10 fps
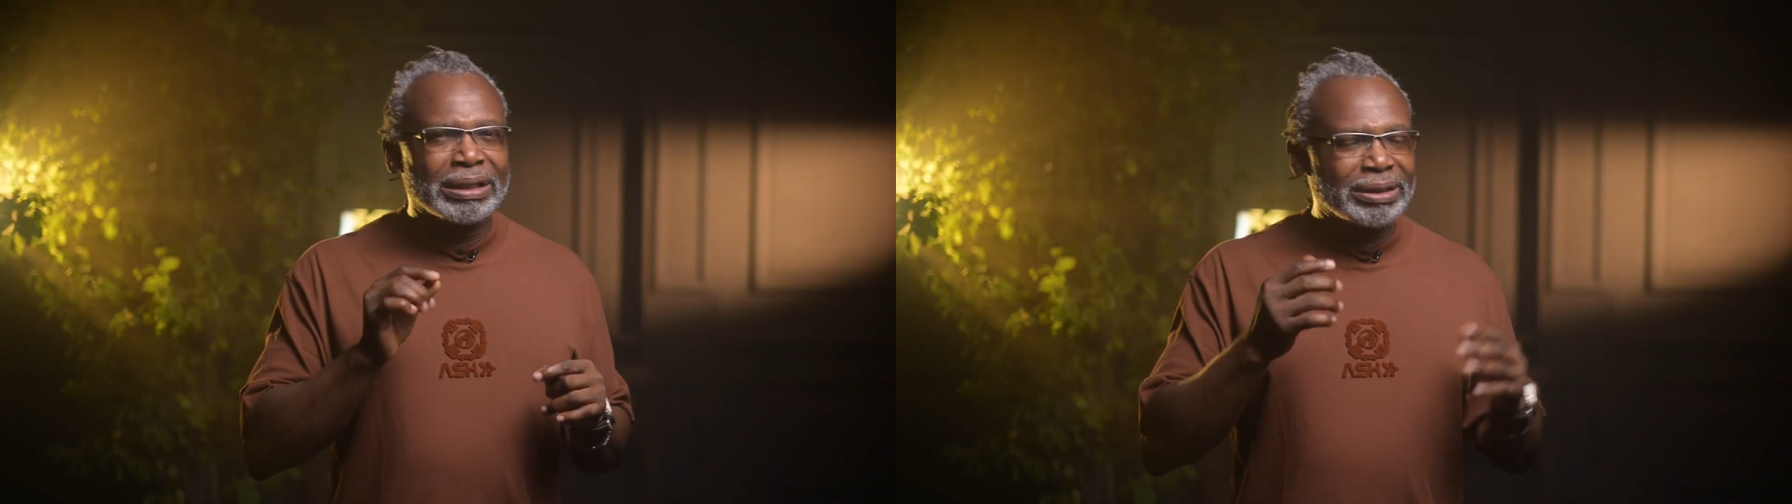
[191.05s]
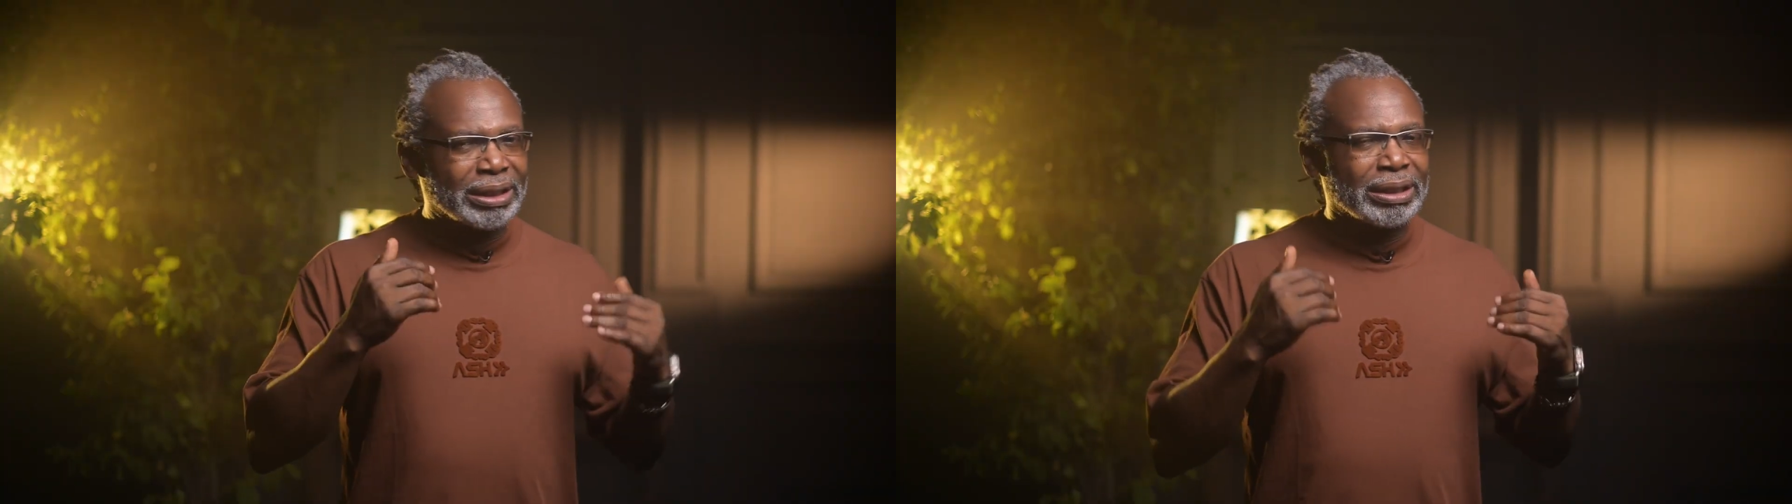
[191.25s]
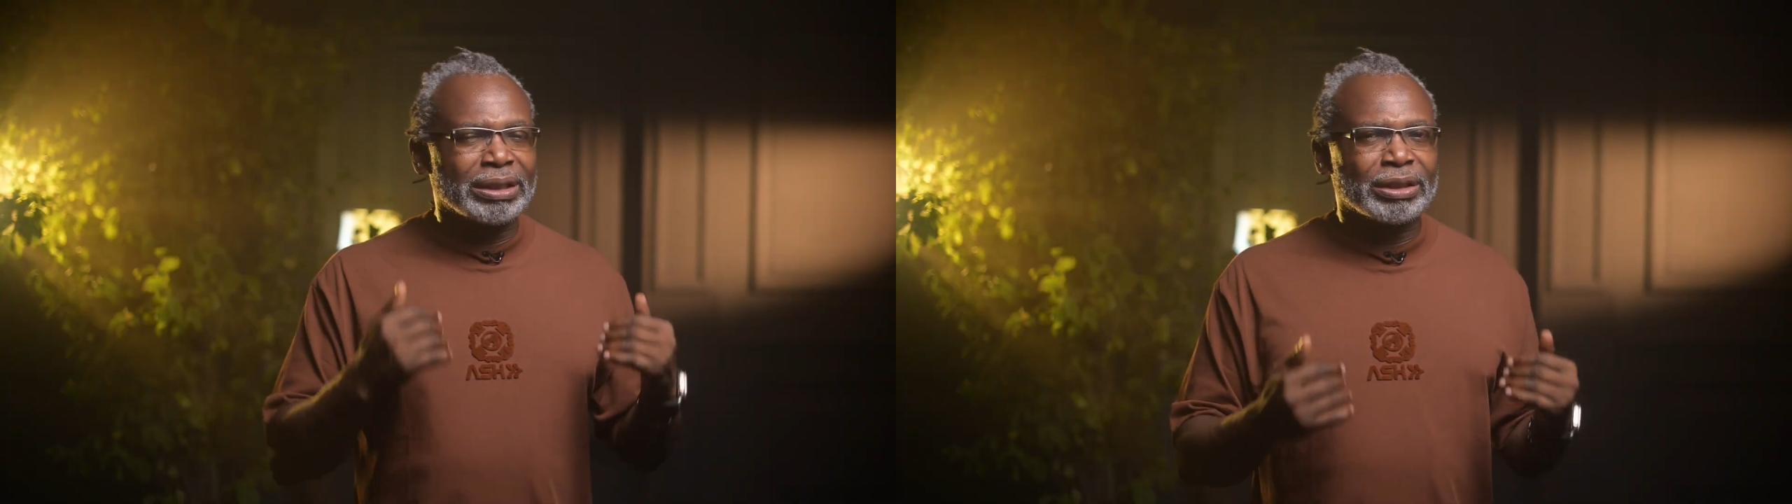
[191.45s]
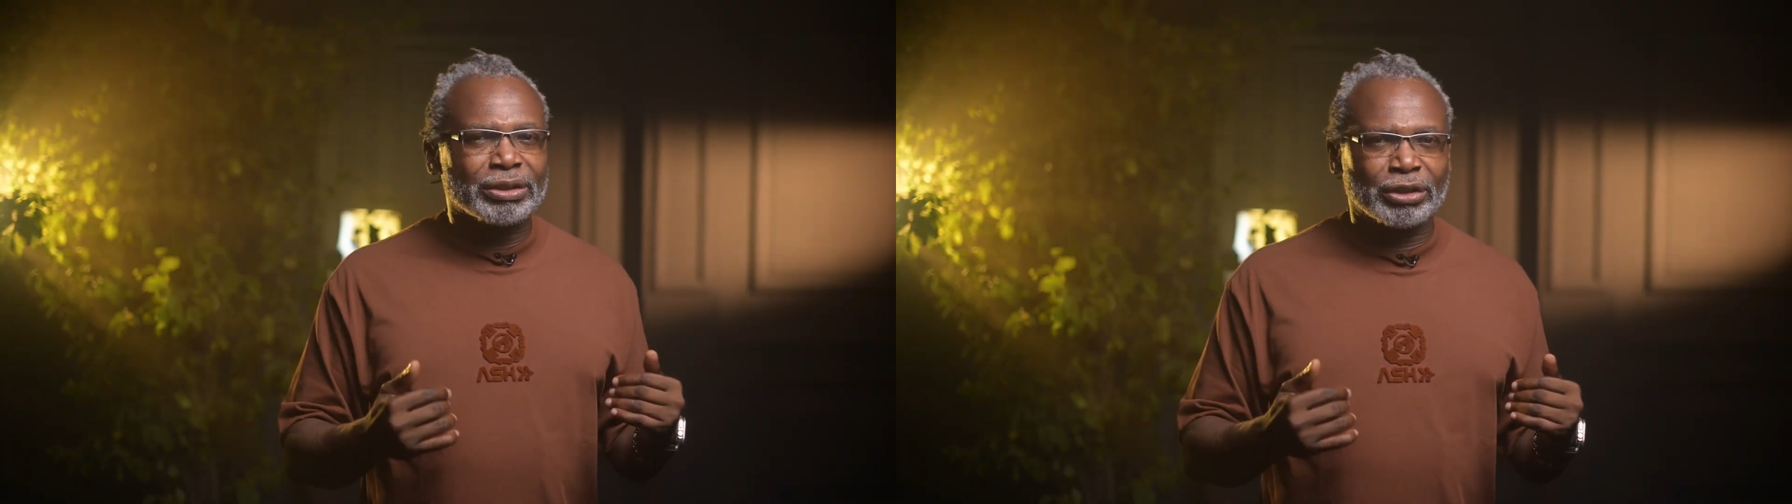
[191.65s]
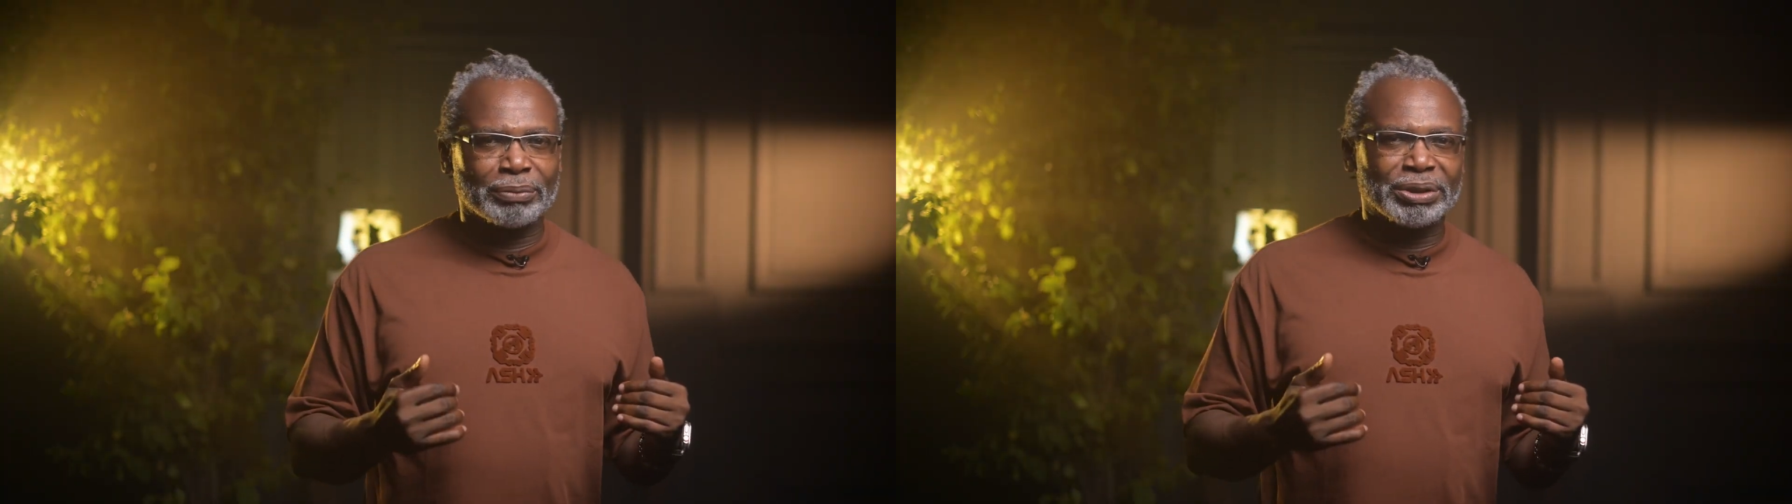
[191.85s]
the
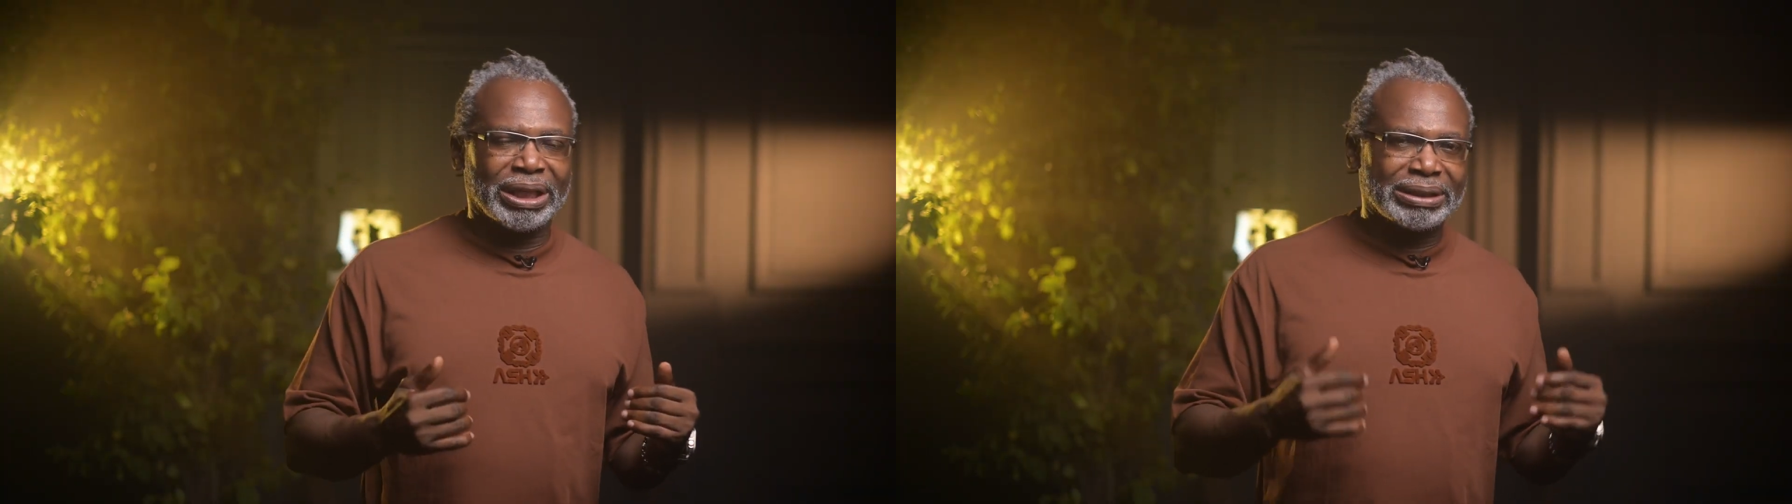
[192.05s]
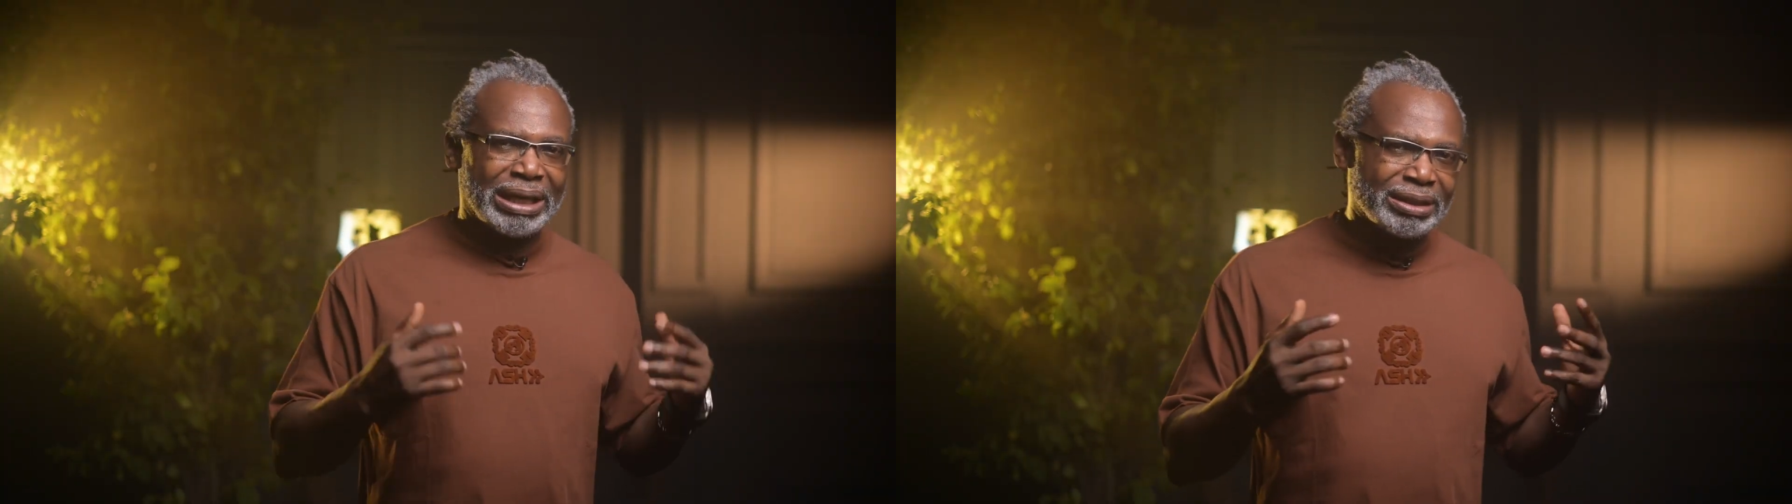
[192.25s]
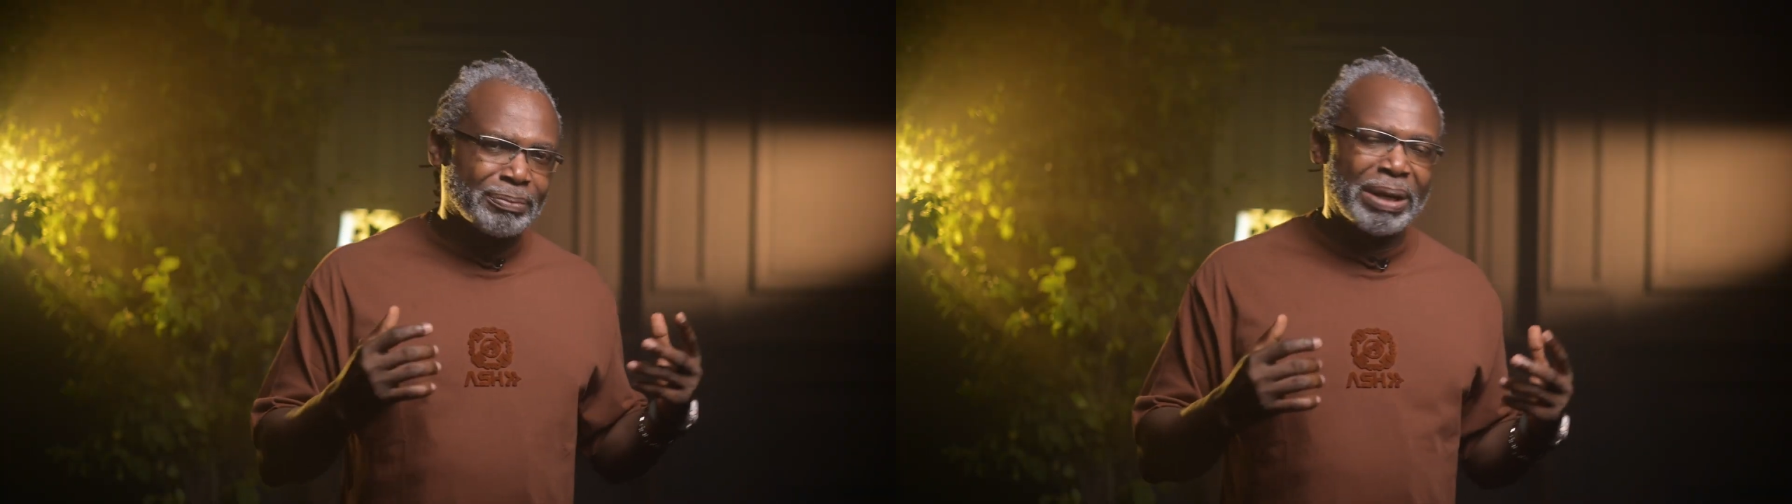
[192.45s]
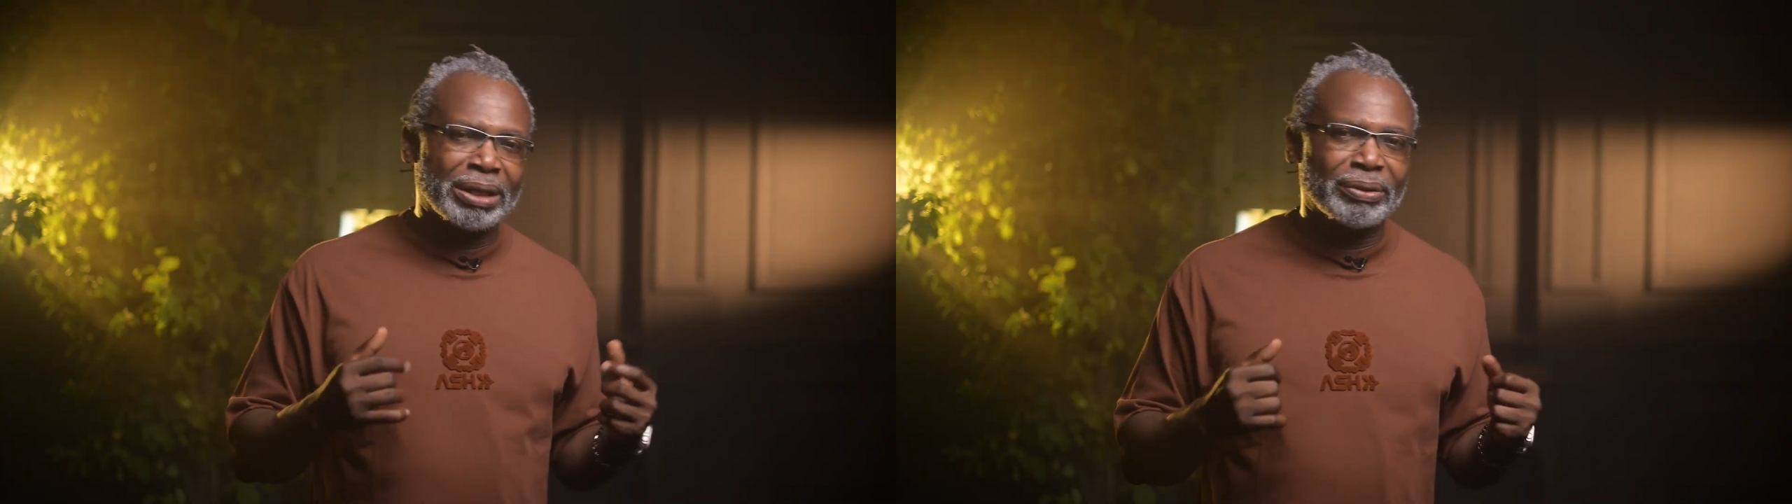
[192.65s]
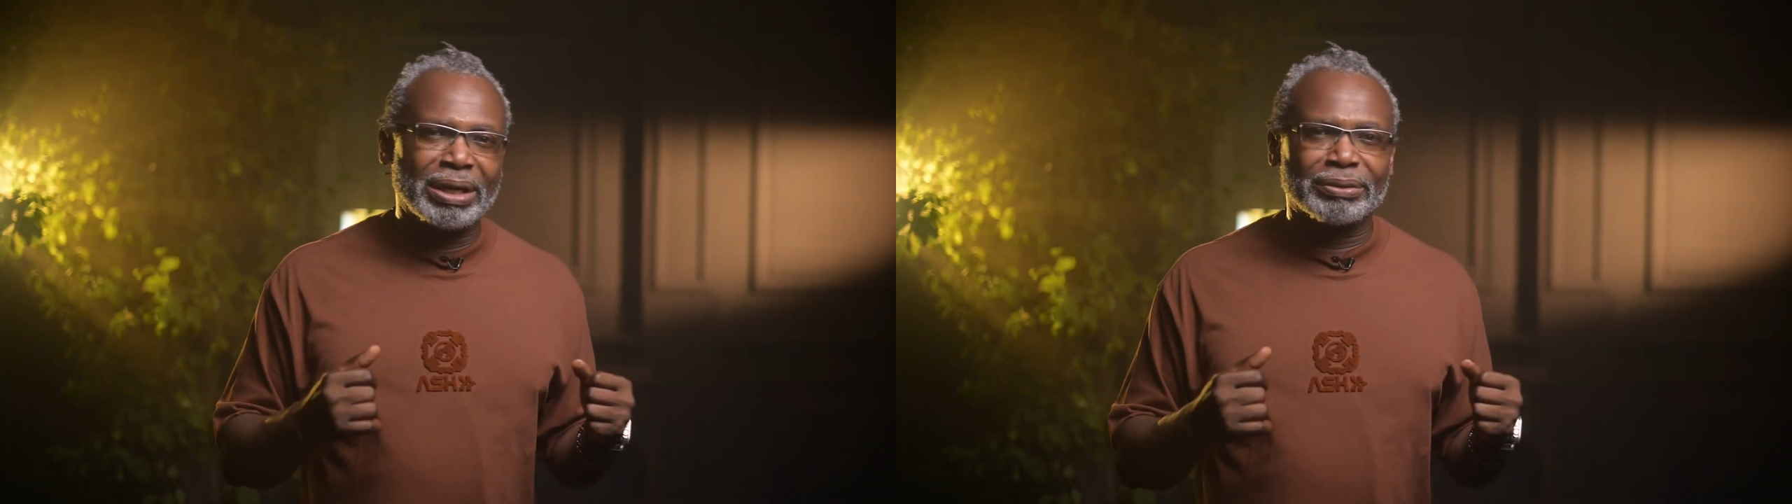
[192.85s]
subject and the
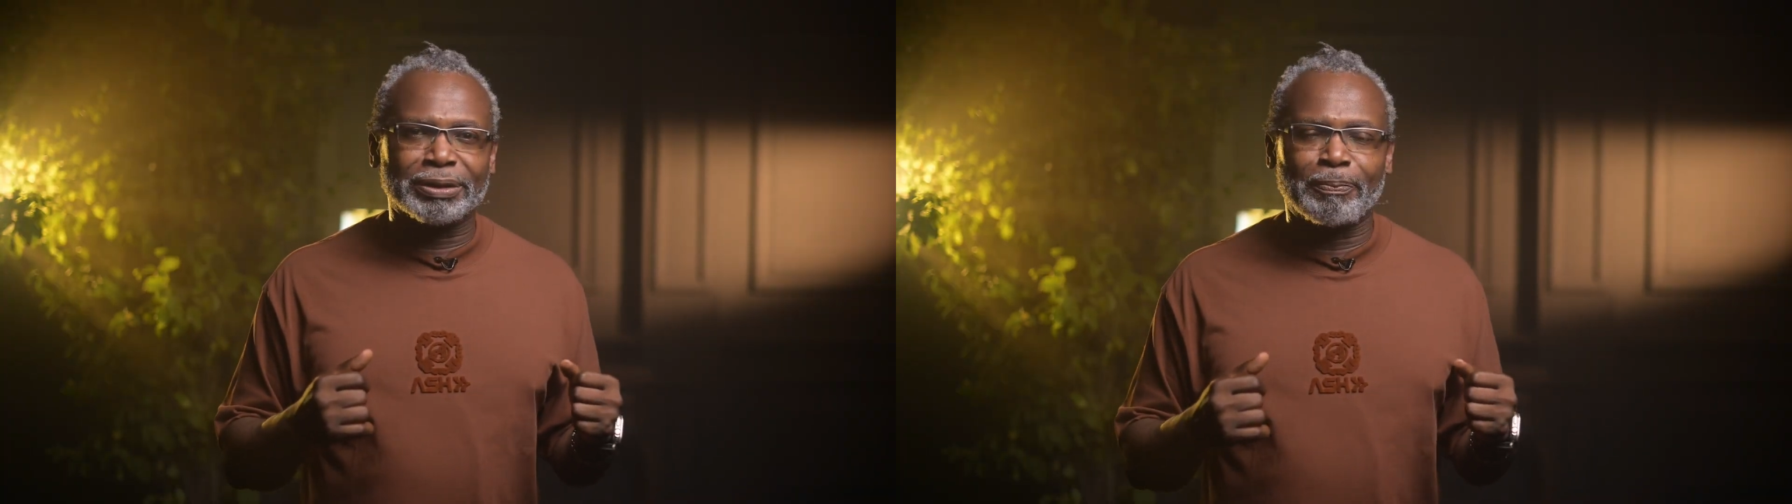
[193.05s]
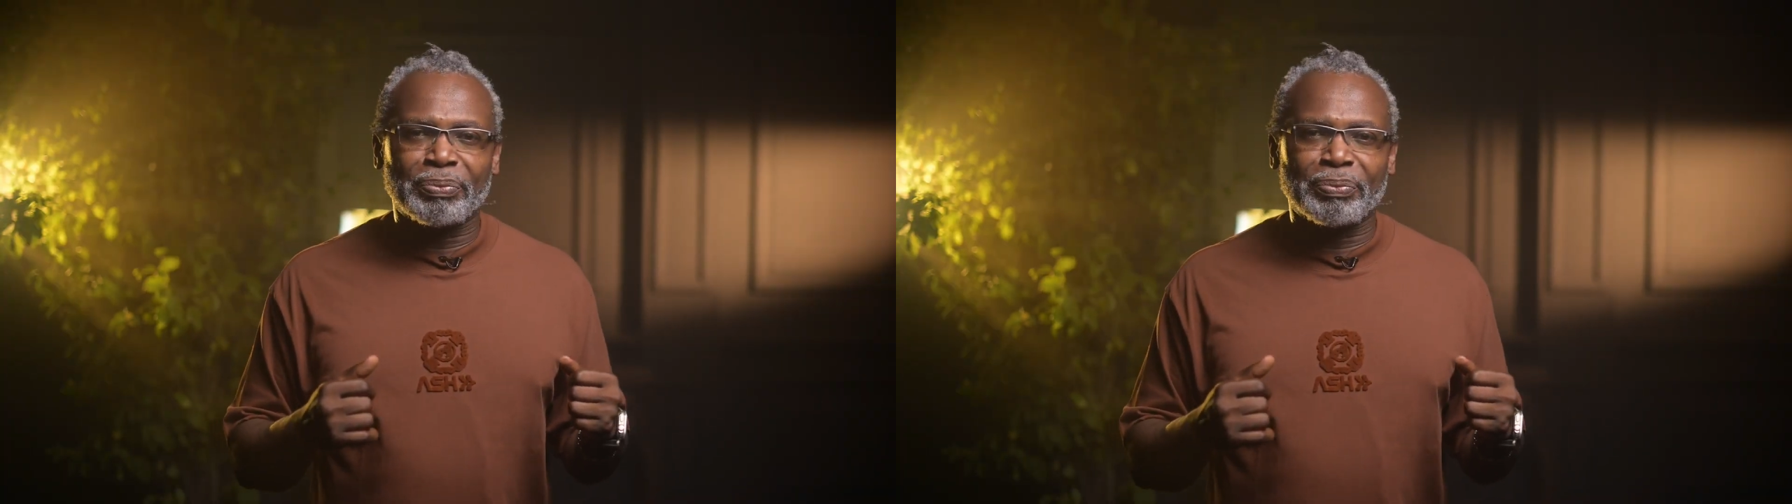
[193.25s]
background?